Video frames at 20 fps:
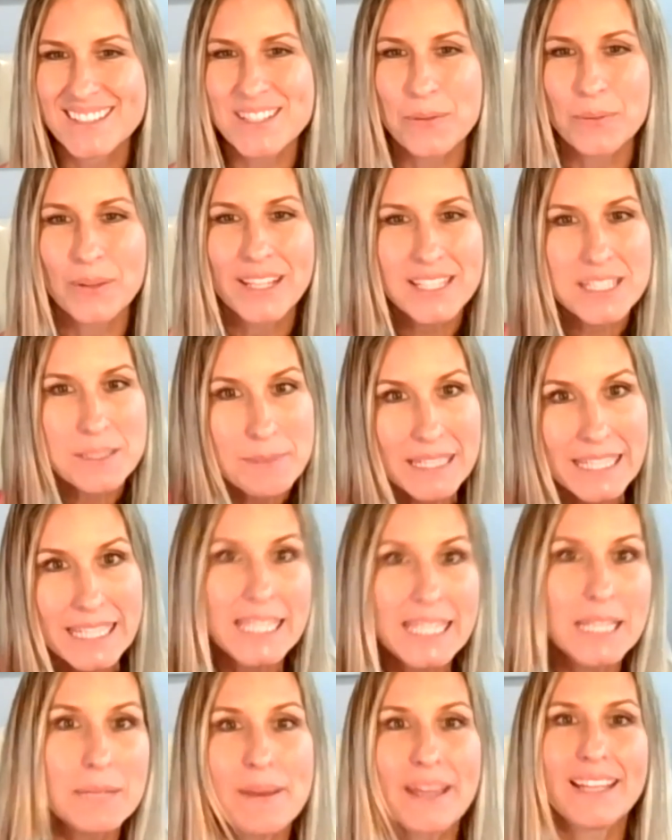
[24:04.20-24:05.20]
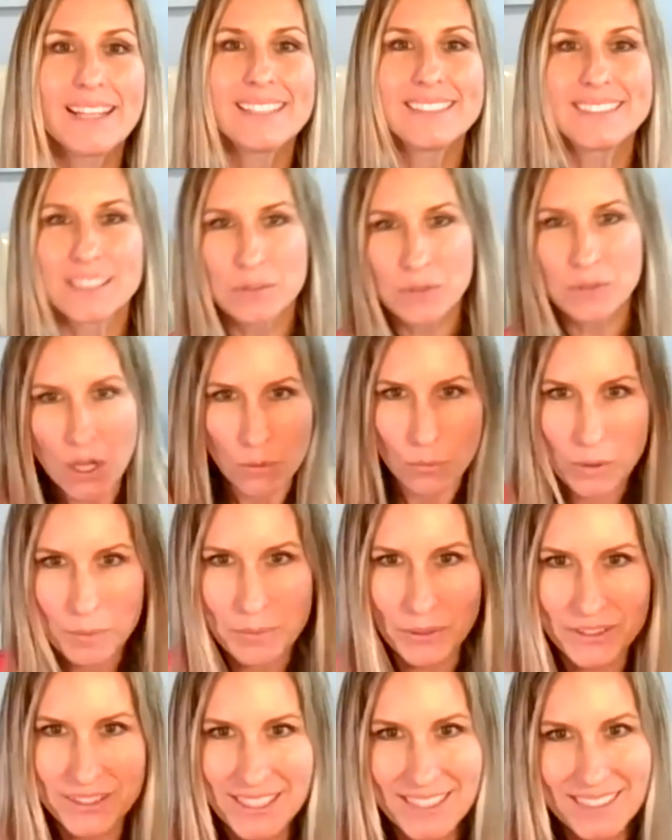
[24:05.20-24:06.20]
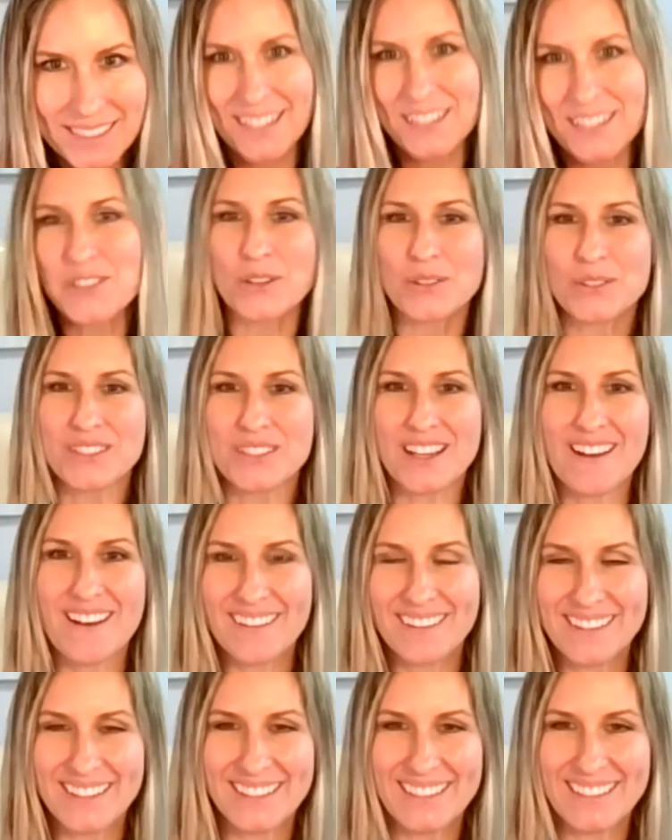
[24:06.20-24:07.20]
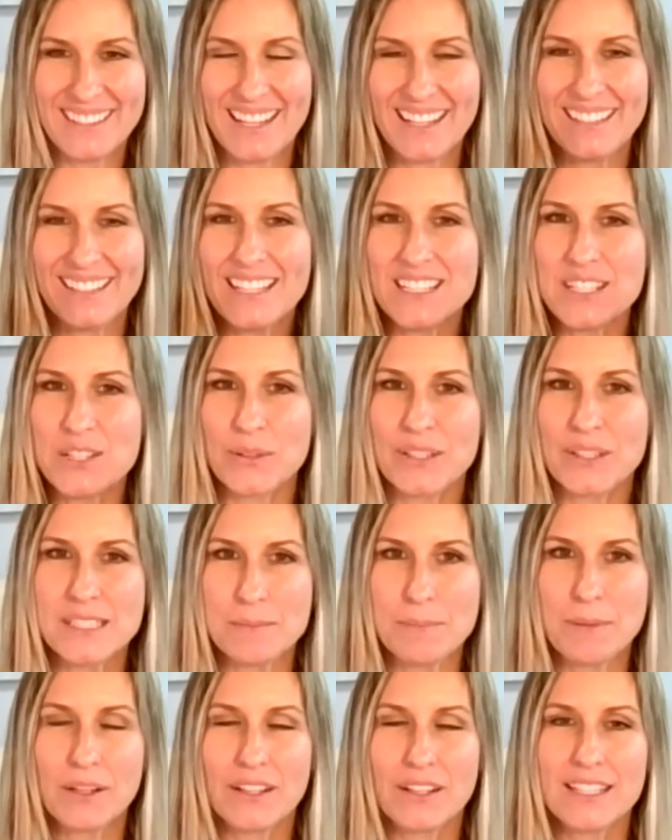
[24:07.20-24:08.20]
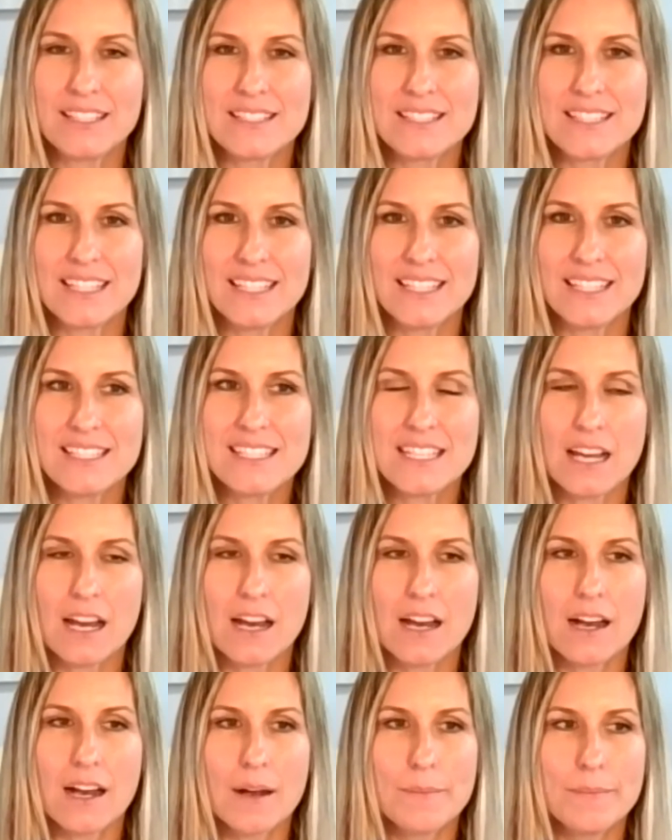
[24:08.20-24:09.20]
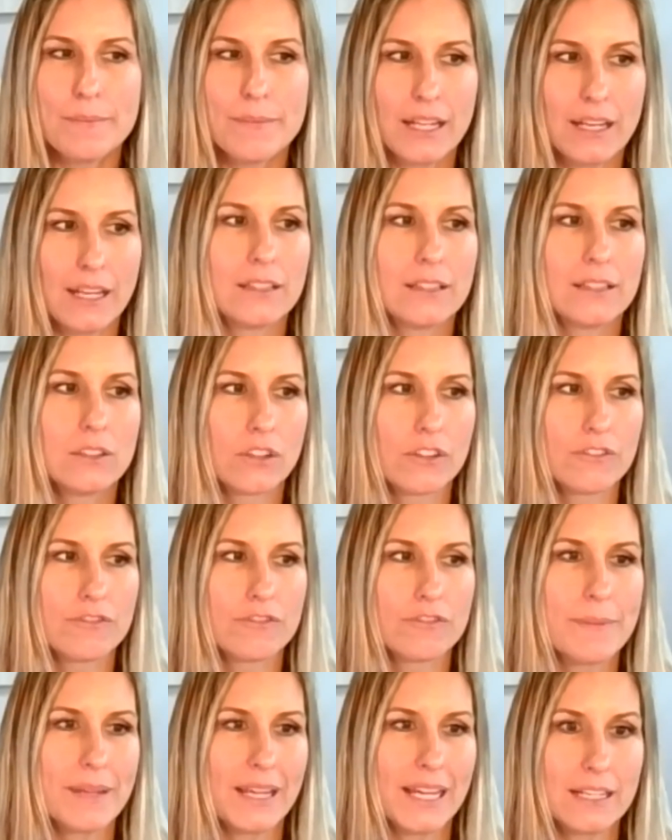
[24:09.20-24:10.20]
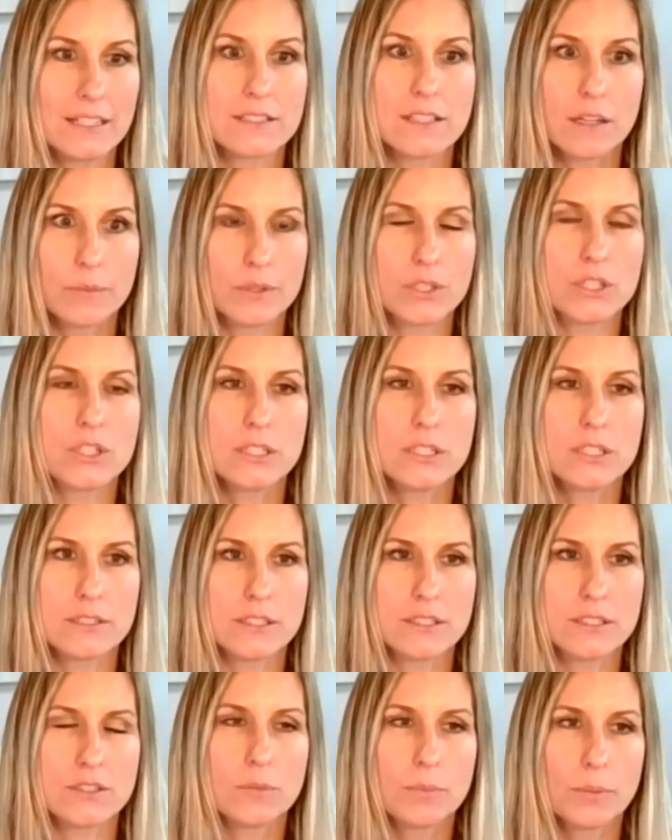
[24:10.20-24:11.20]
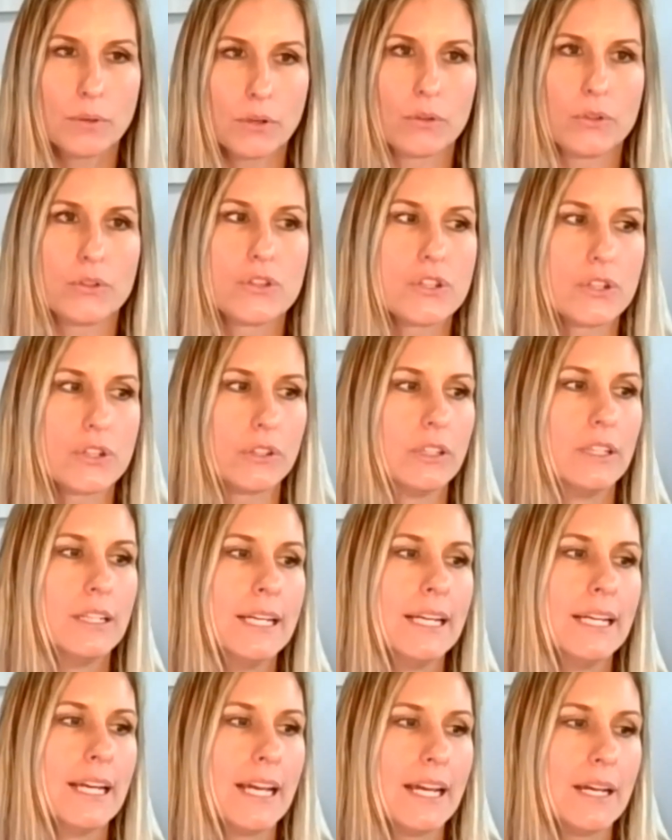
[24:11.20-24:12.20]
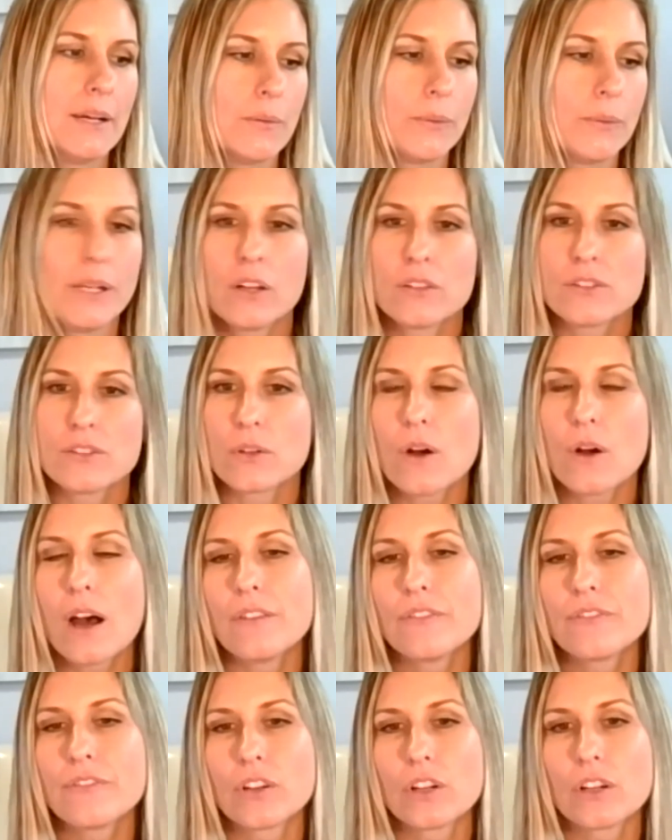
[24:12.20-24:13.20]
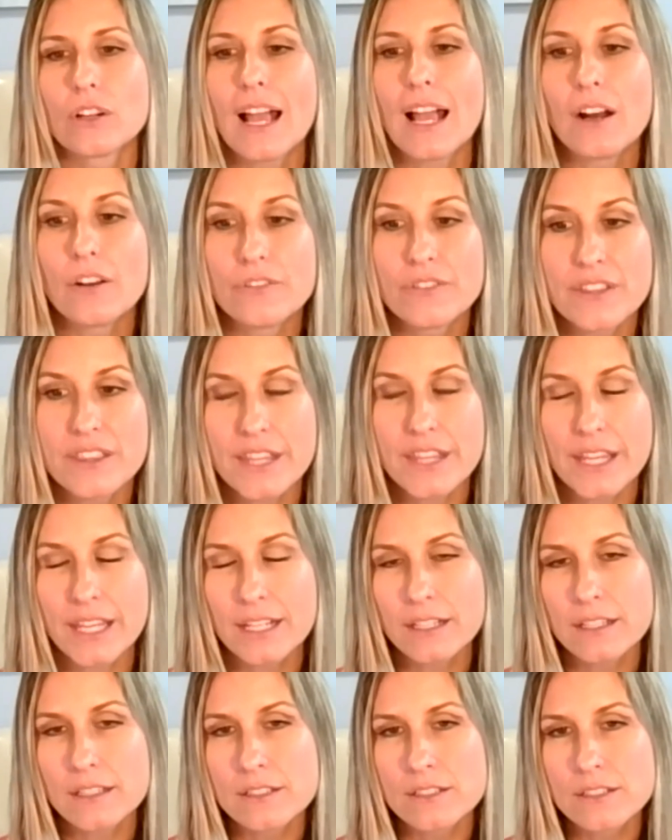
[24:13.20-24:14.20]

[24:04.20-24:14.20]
So we get to be guinea pigs, and we put the electrodes on and get to experience it and learn from the hands-on, which is super crucial. We also offer alpha theta.